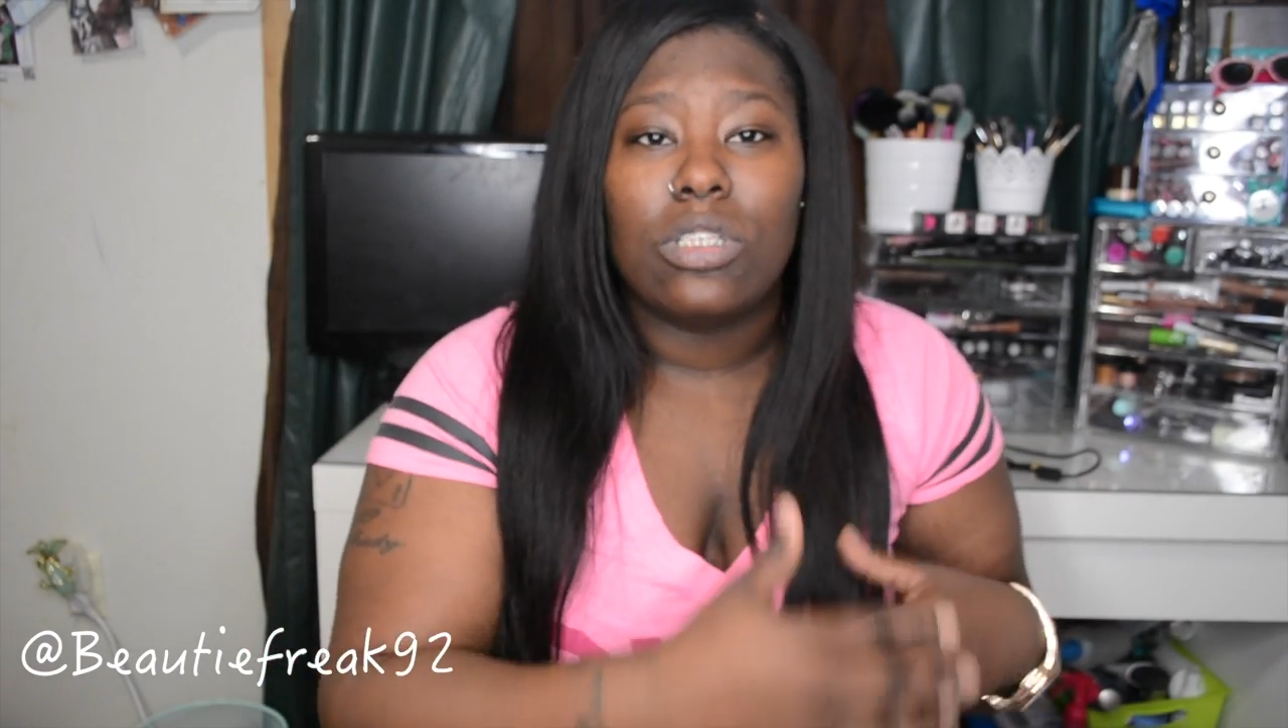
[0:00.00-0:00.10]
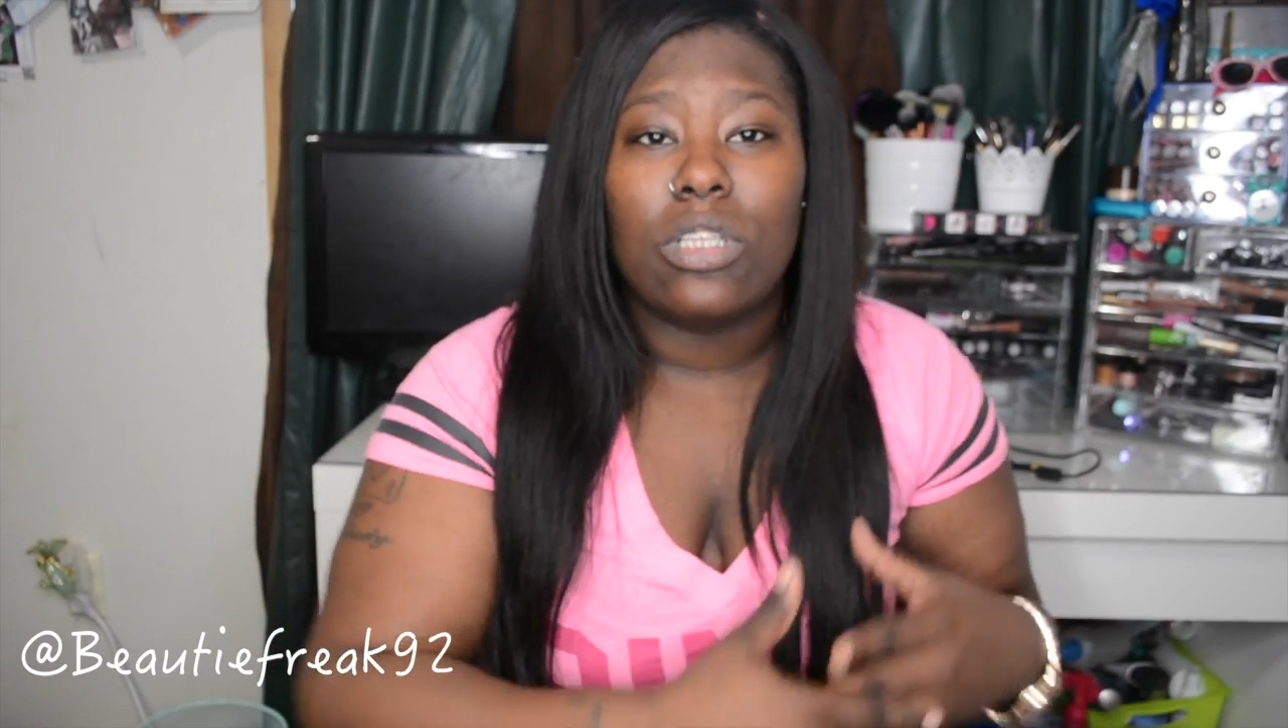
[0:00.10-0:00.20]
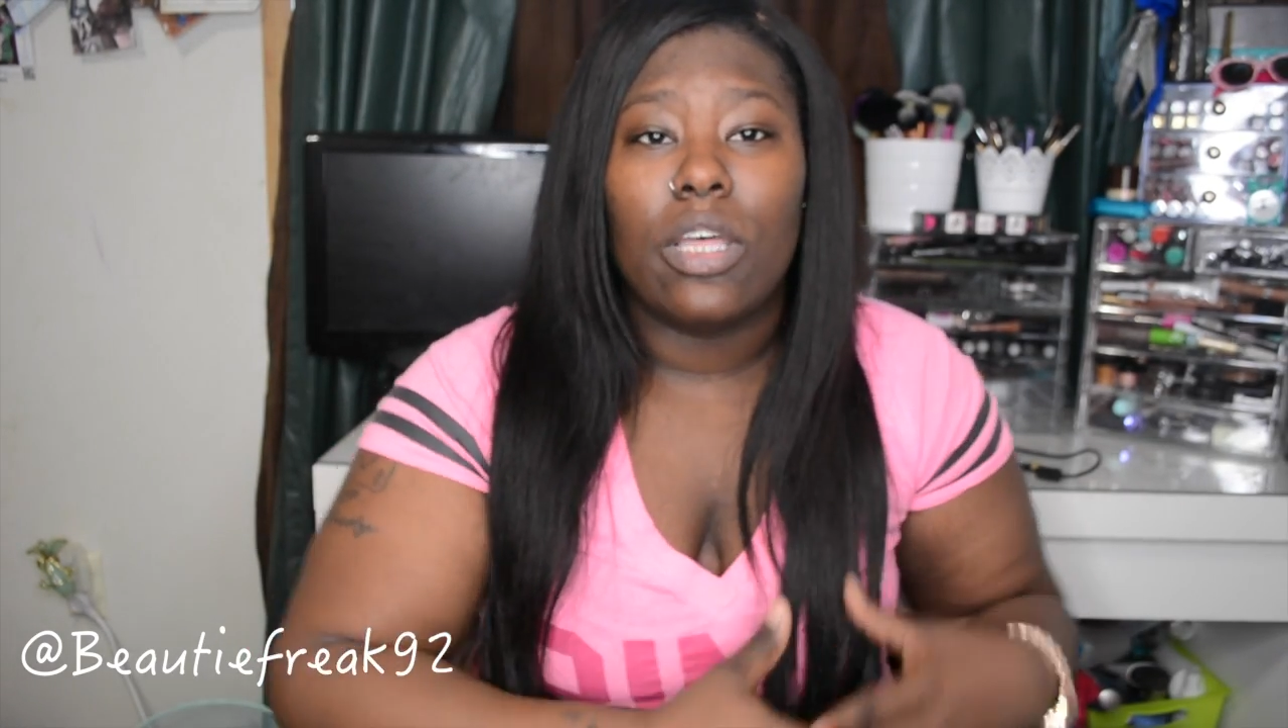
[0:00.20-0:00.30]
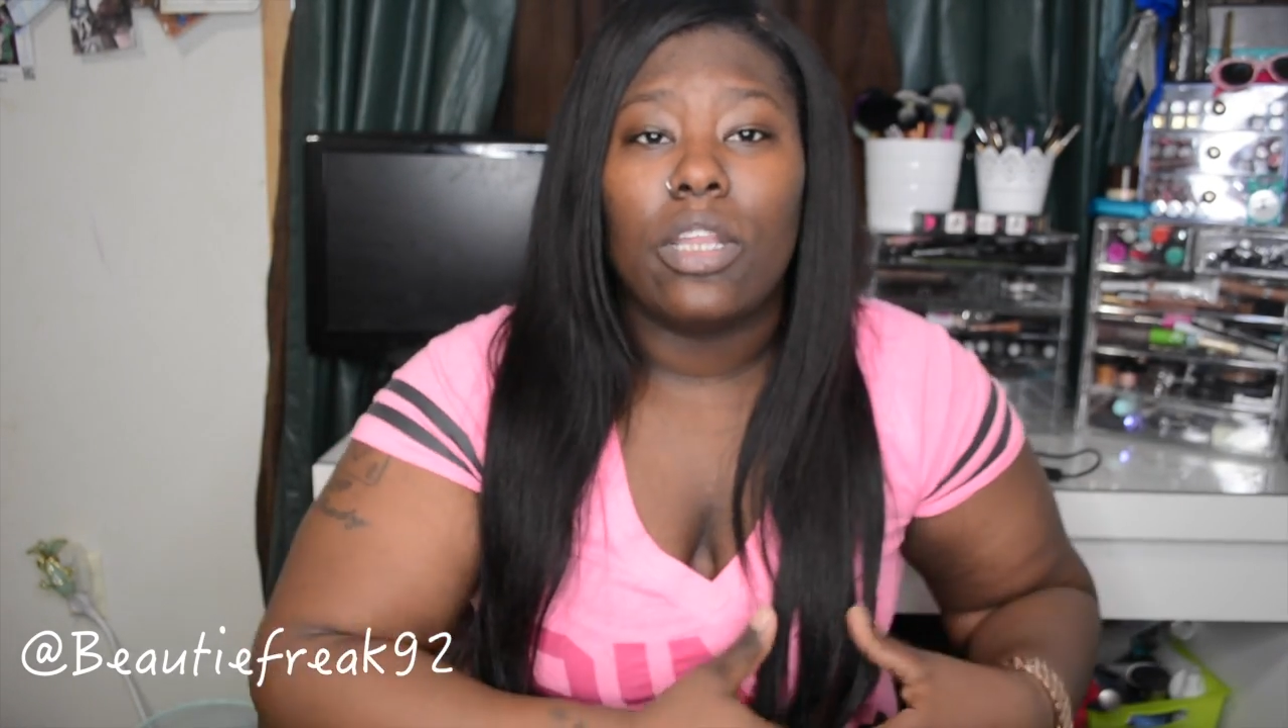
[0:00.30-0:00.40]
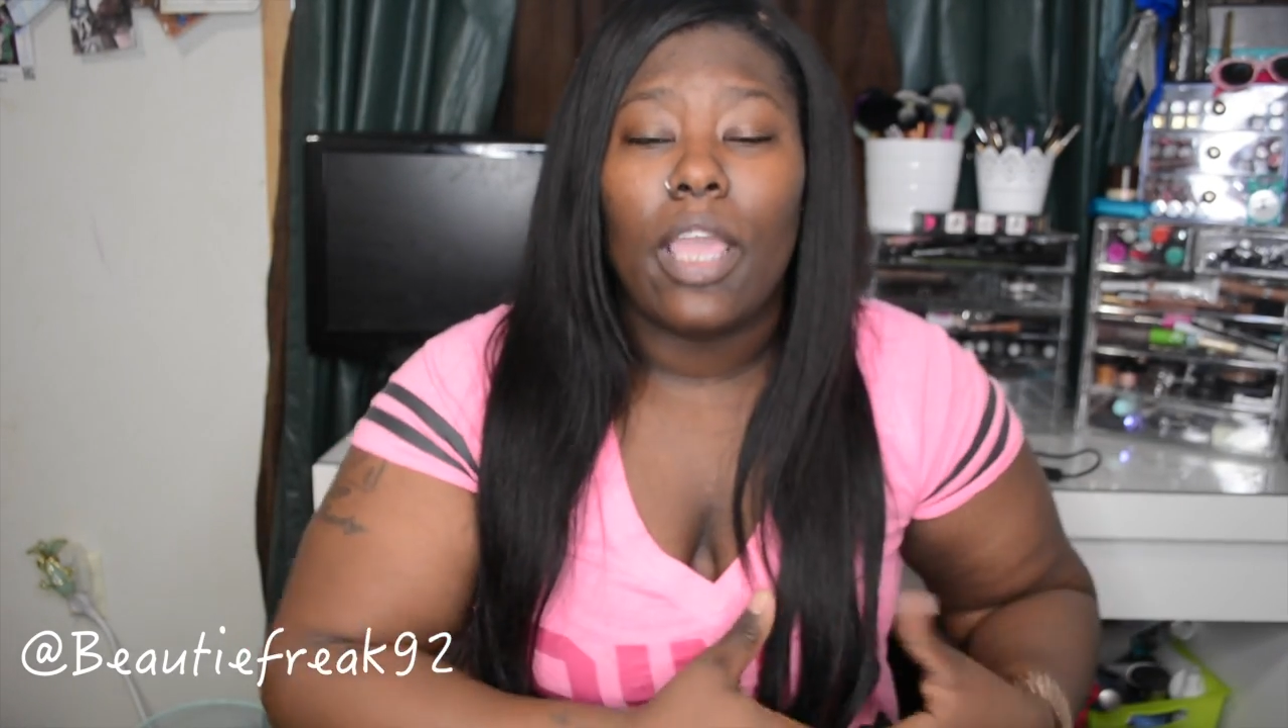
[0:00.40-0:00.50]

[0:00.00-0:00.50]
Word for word: the sun